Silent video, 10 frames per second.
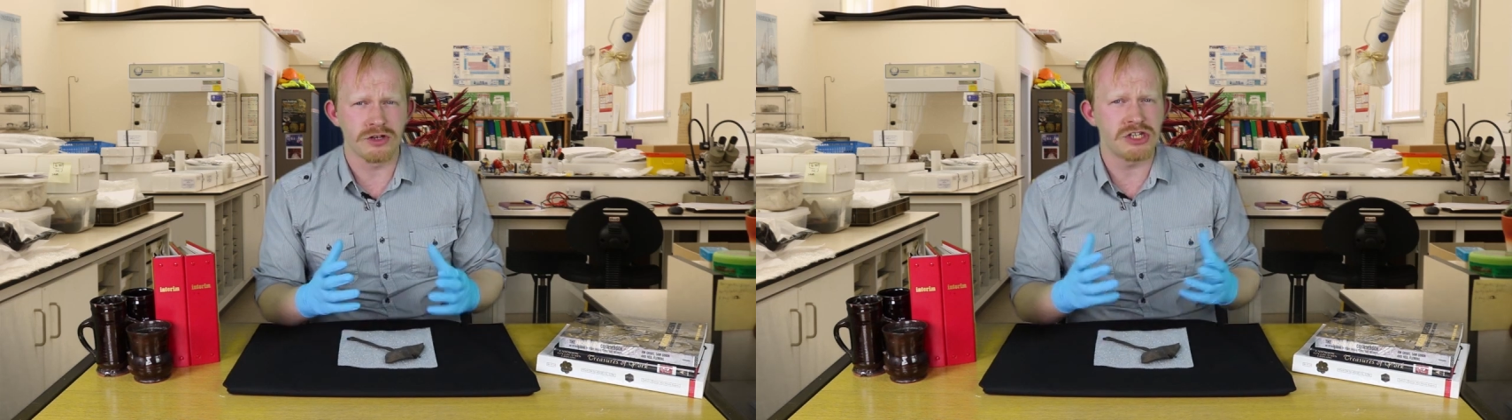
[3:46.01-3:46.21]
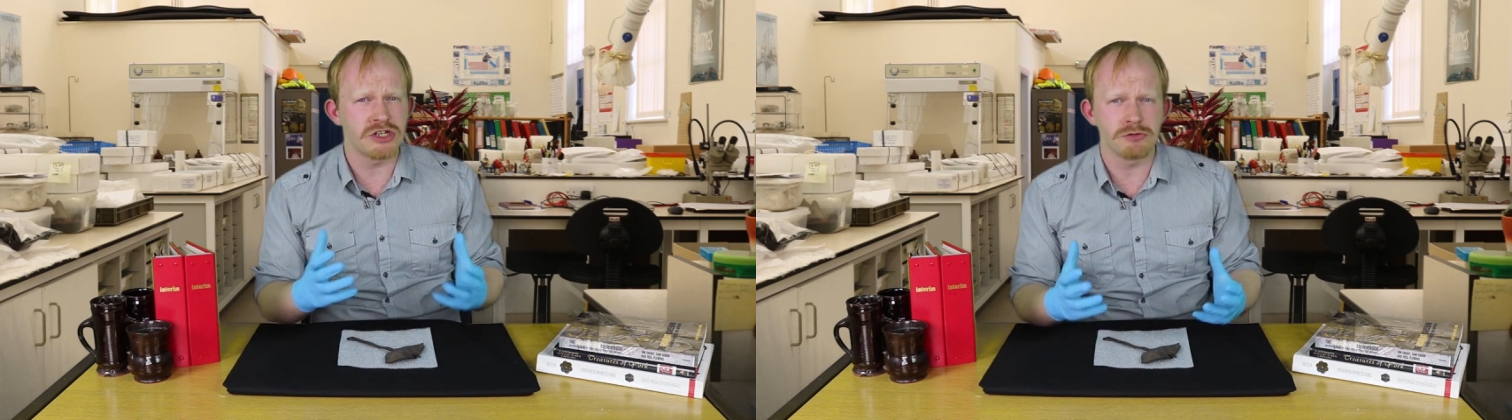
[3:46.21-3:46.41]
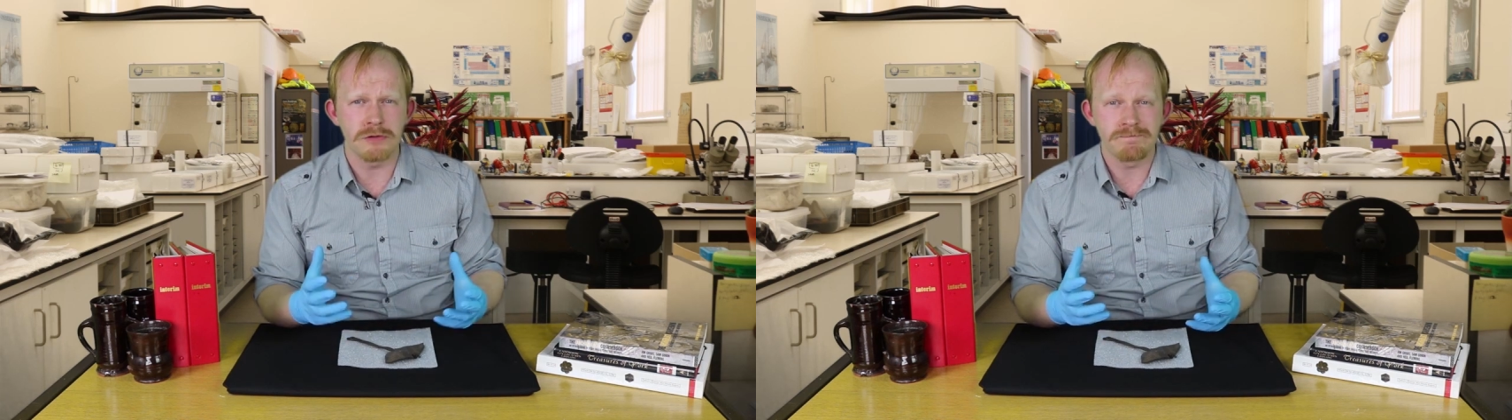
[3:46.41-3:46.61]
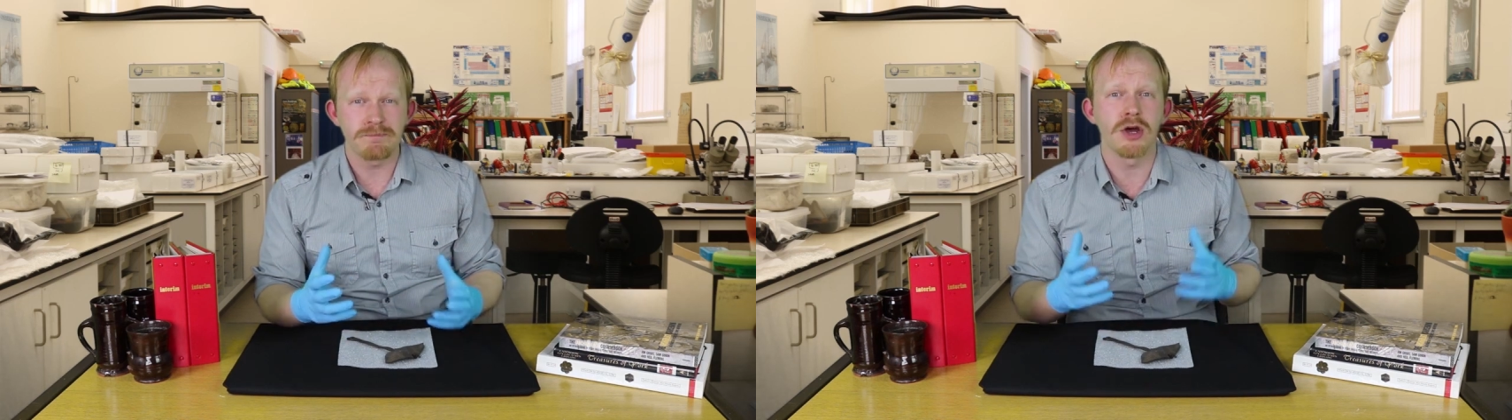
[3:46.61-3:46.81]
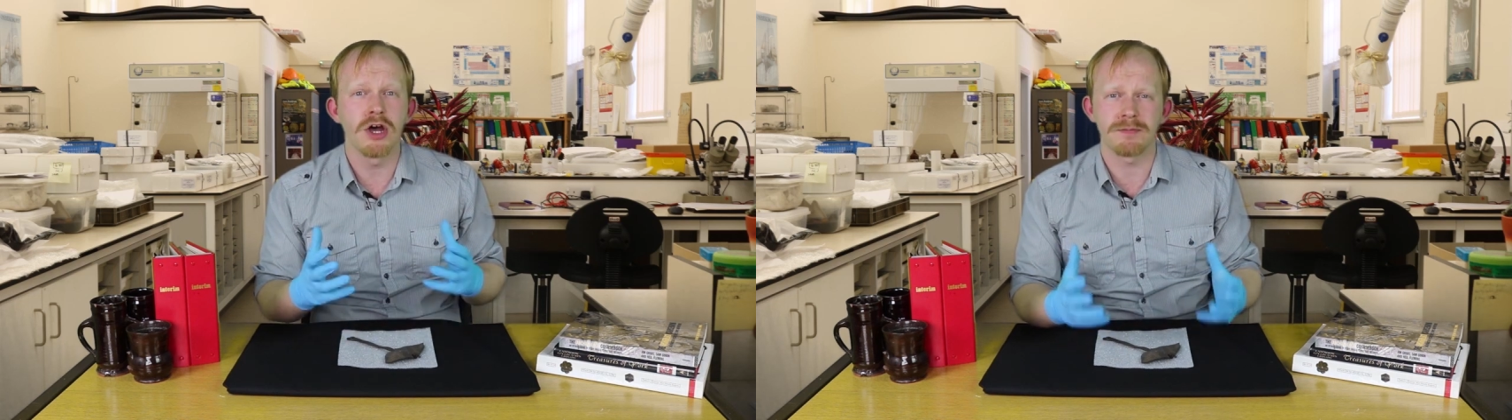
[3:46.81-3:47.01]
new,
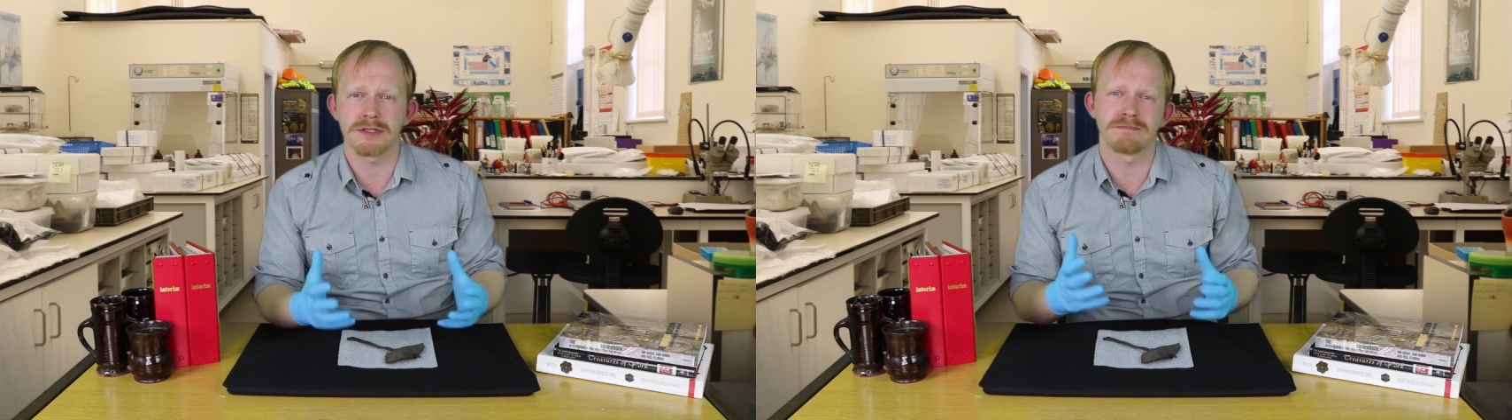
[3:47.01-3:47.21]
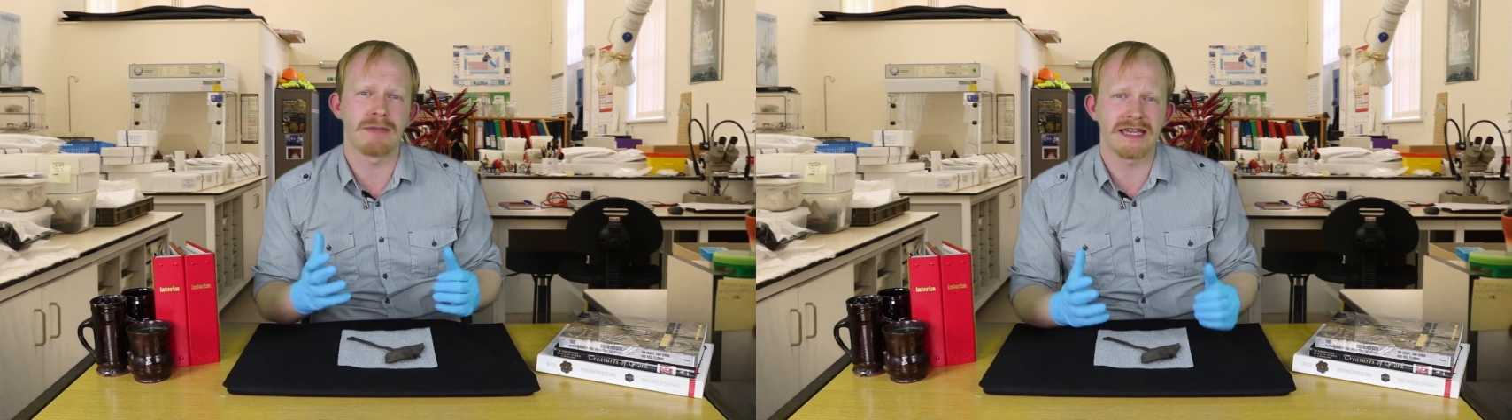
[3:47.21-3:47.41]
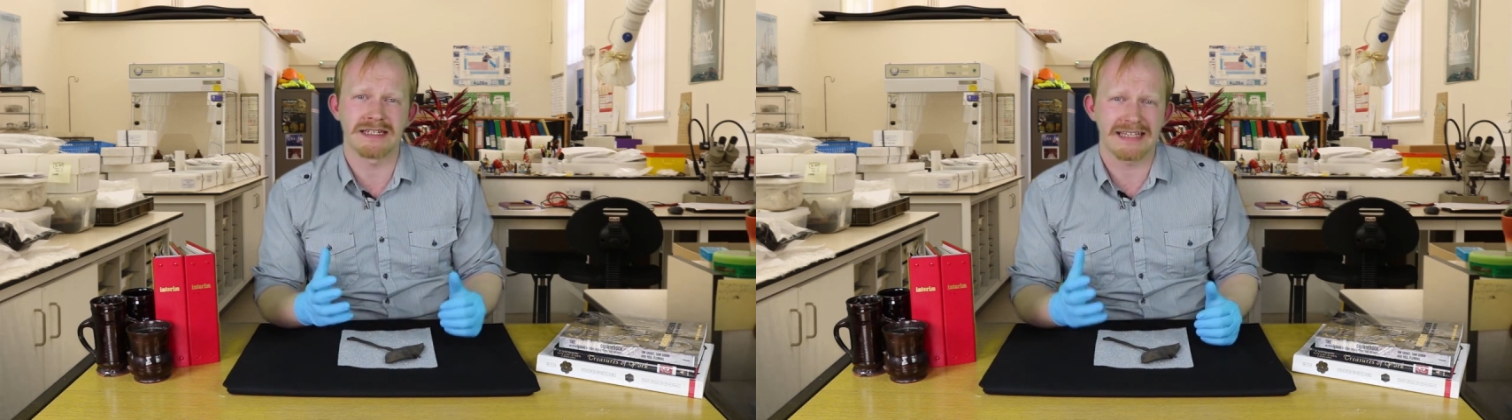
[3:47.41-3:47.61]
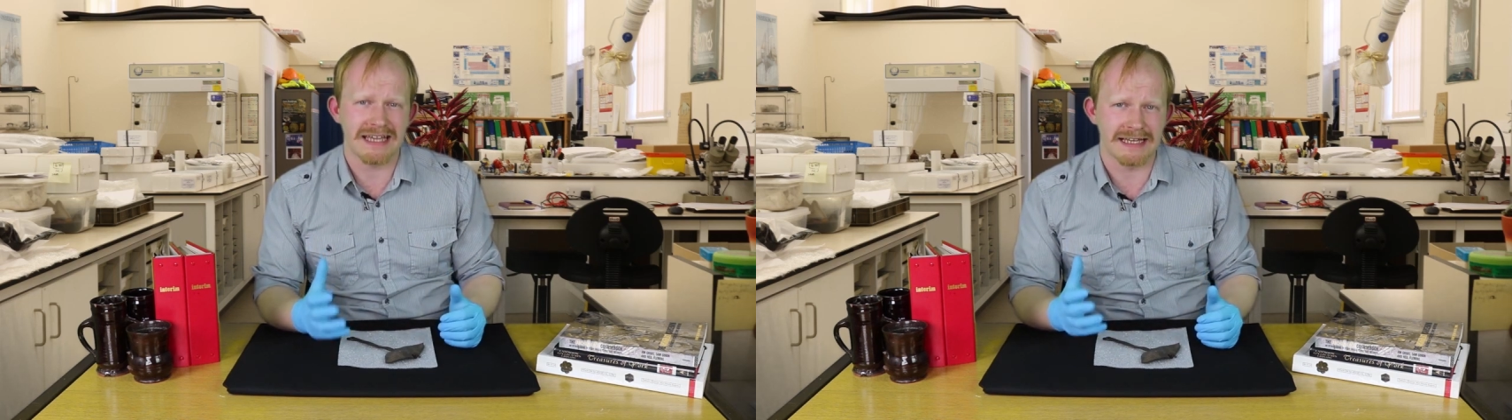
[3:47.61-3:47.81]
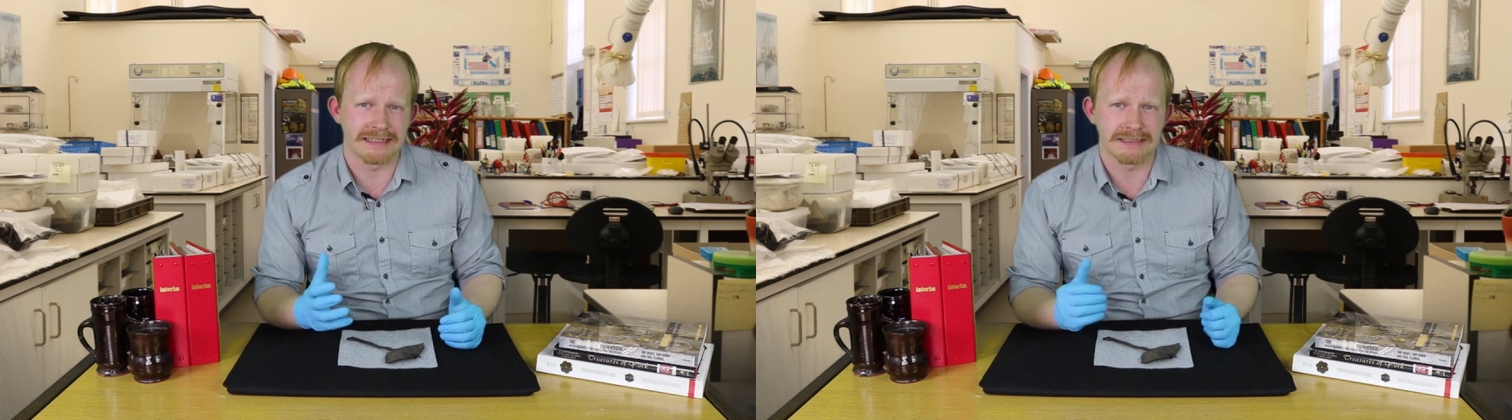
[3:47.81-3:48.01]
purpose-made
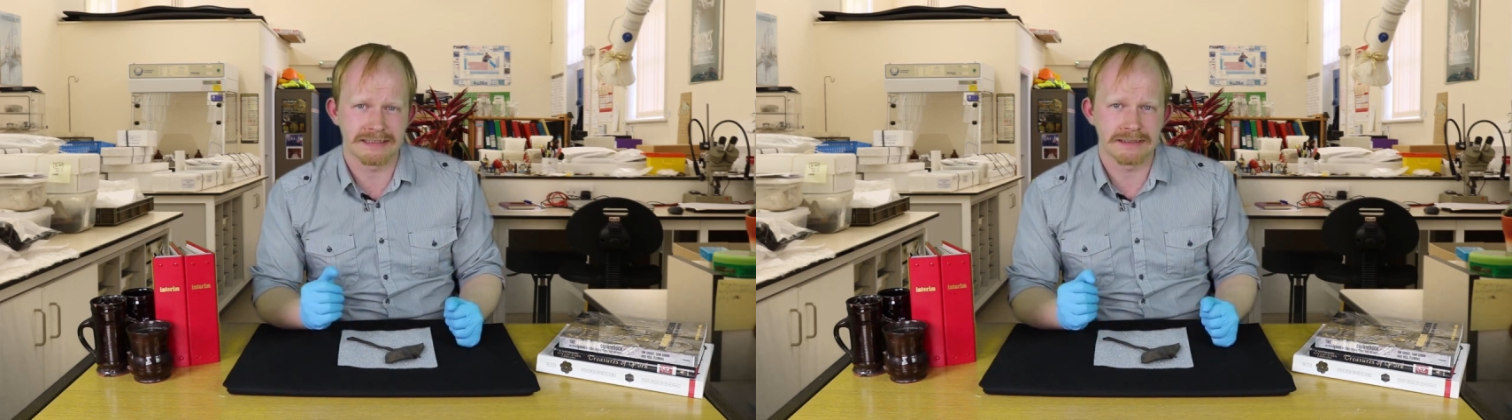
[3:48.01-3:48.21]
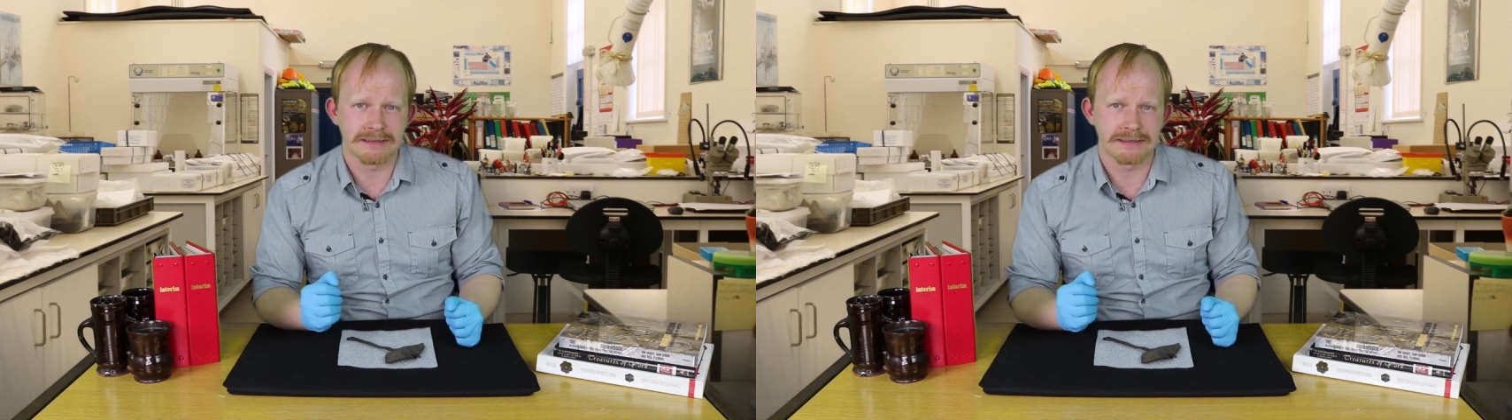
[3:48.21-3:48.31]
kit.